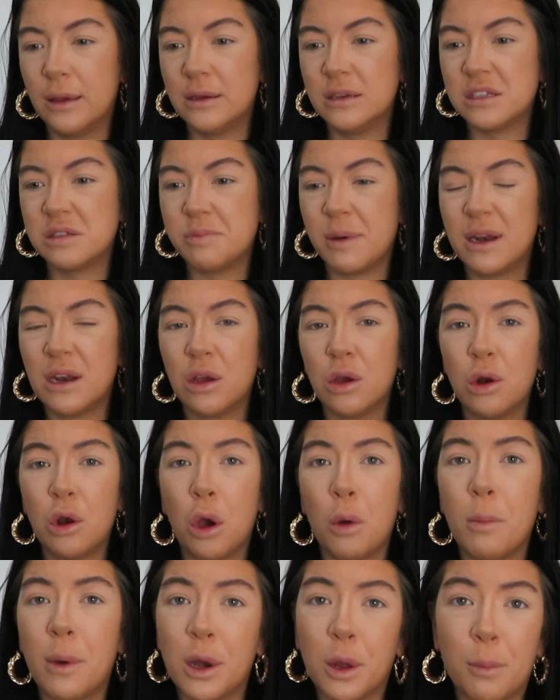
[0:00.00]
spending a
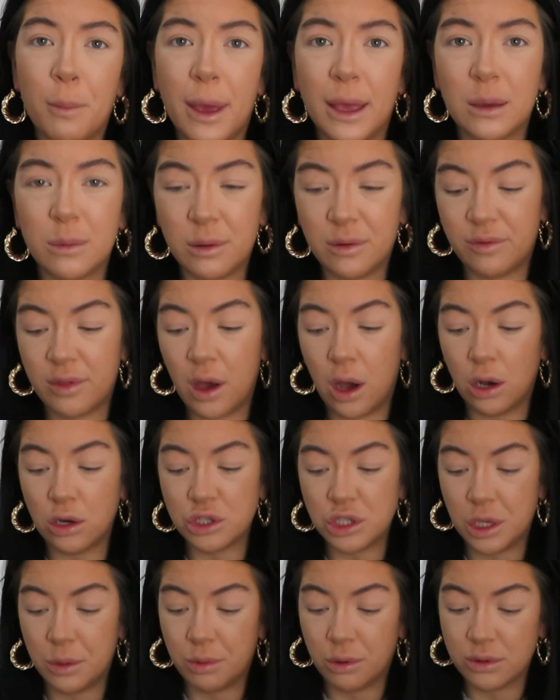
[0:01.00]
lot of money on makeup if there are
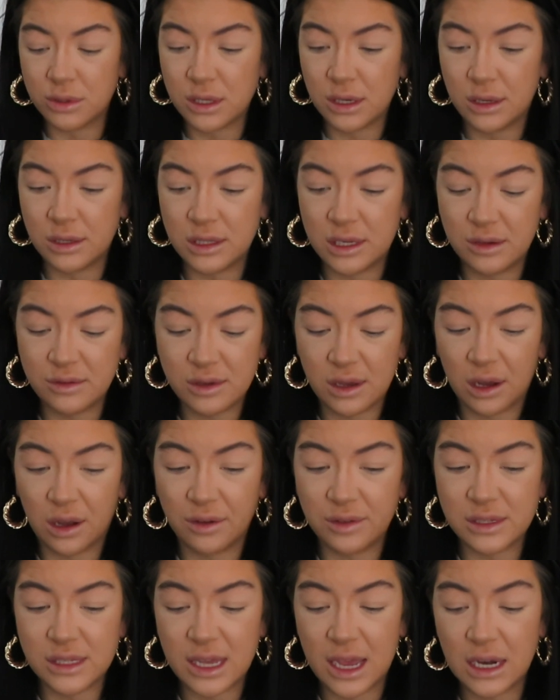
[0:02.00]
cheaper alternatives, like
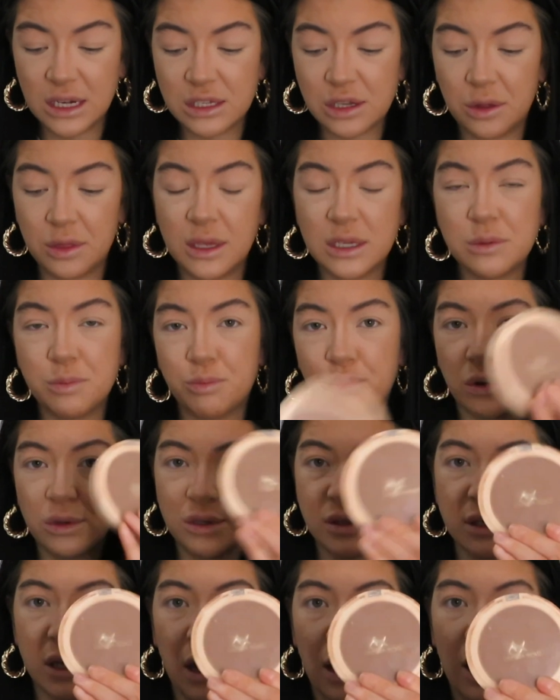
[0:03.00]
I've said. So this
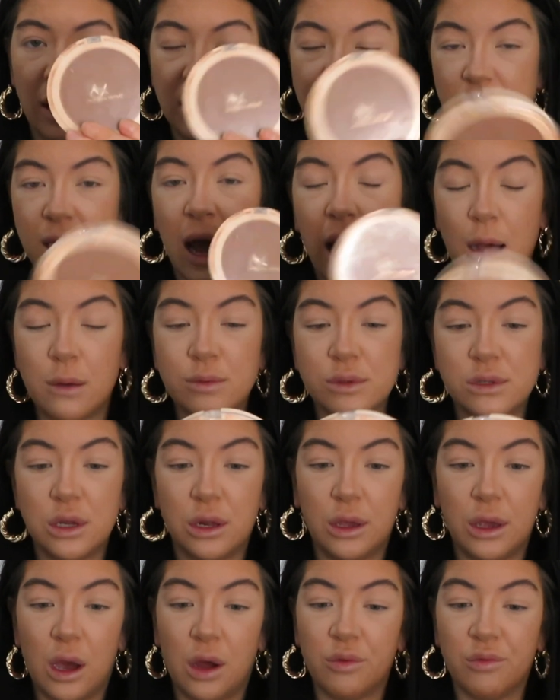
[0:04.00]
bronzer is
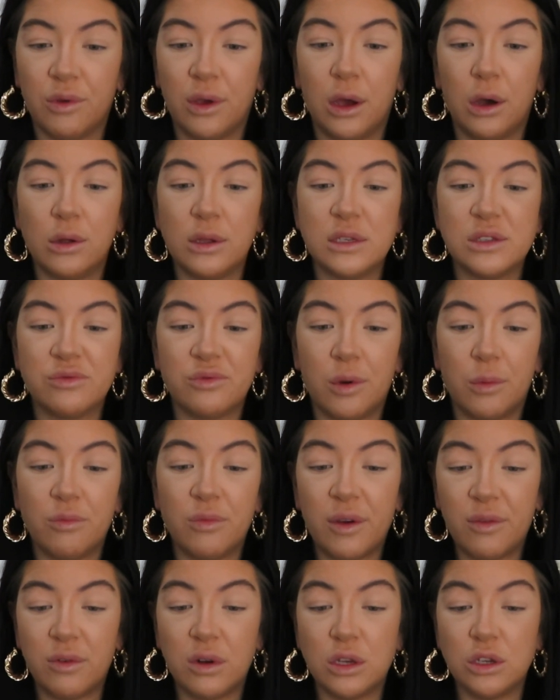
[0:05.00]
absolutely unreal. It's from
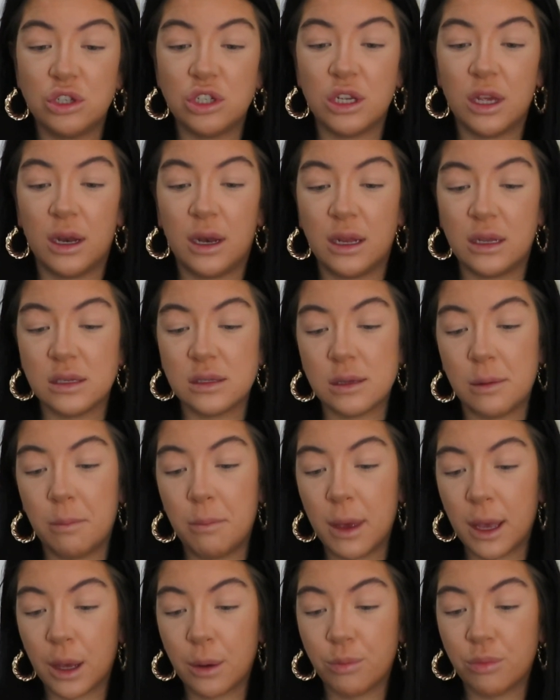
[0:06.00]
Revolution. It's the
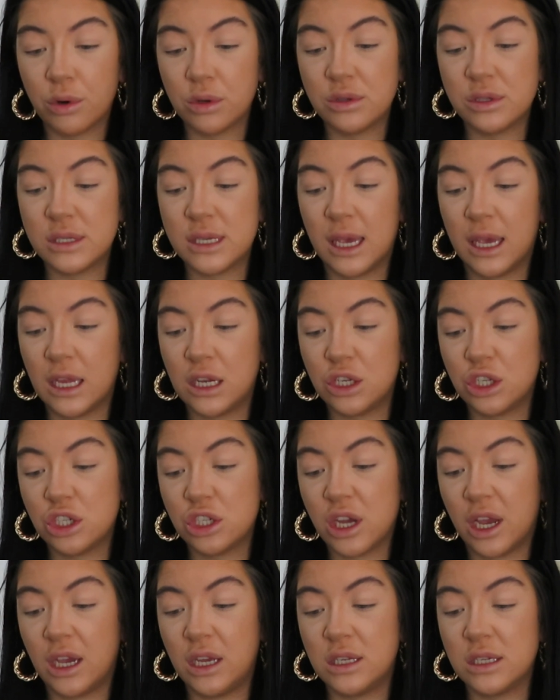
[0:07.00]
Mega Bronzer in
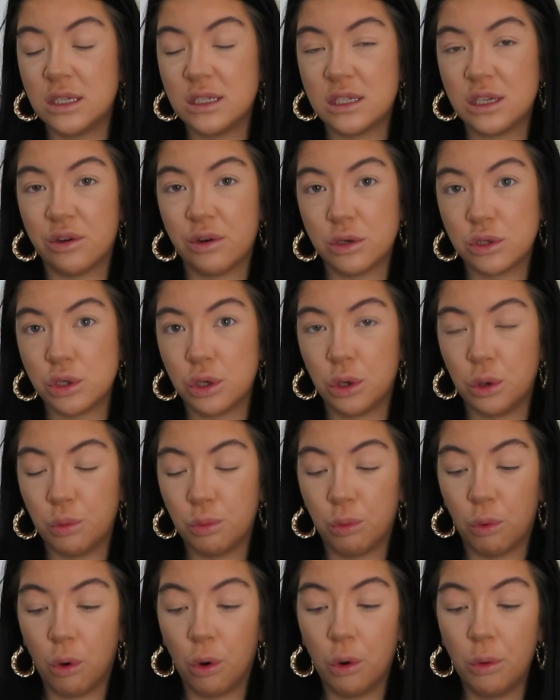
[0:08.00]
shade 02
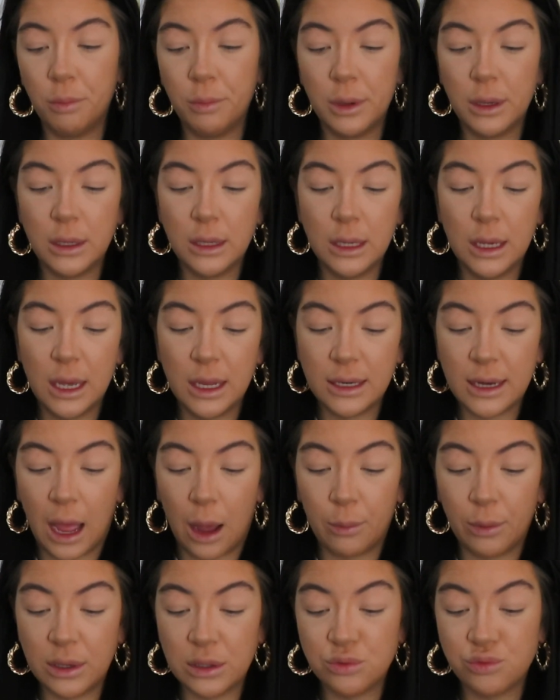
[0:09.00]
Warm.
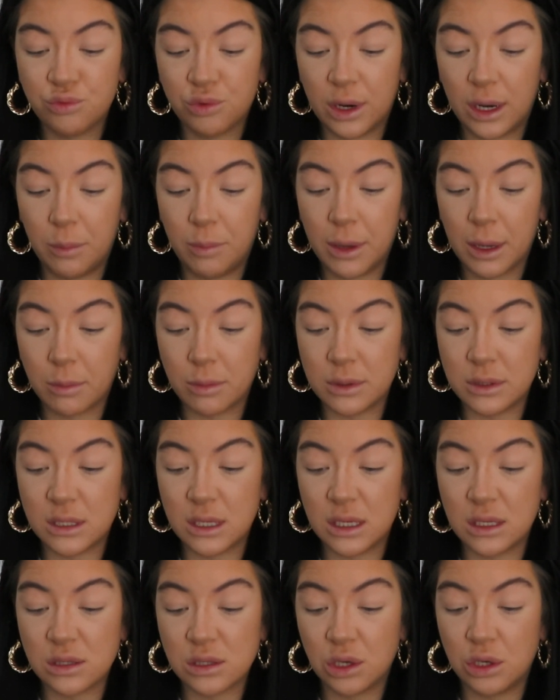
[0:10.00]
Now it is really
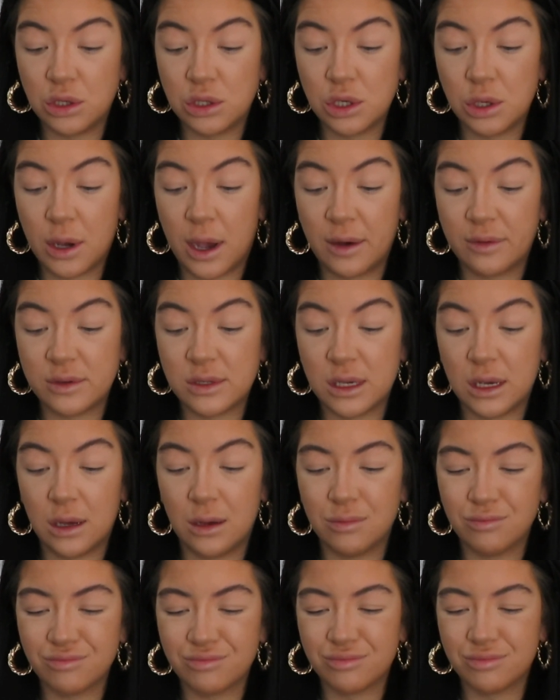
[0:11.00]
pigmented, so you do have
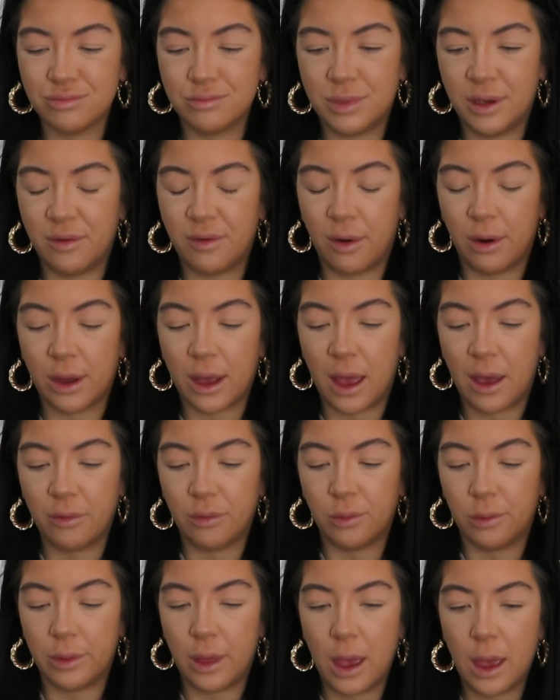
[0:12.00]
to be very
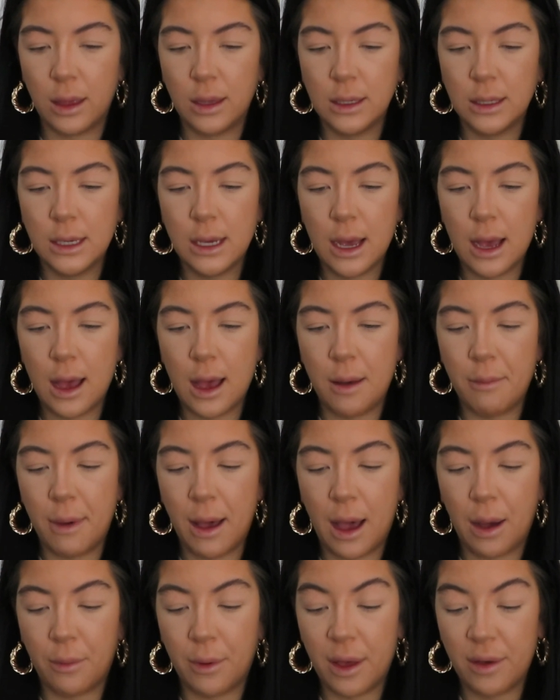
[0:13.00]
careful with it.
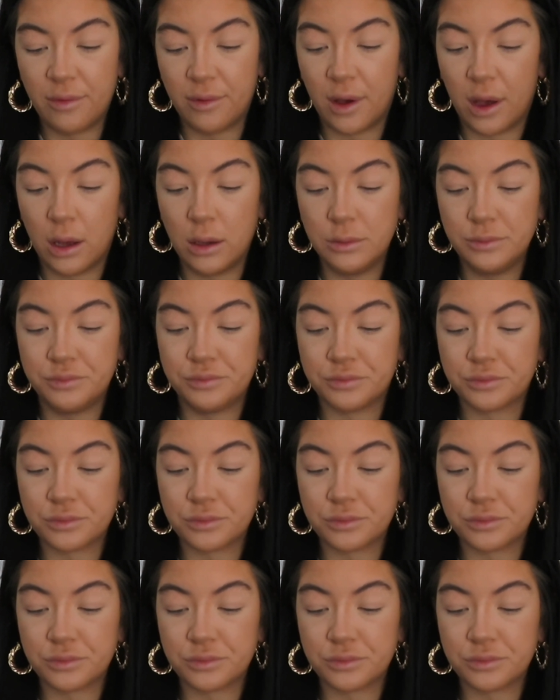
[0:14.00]
However,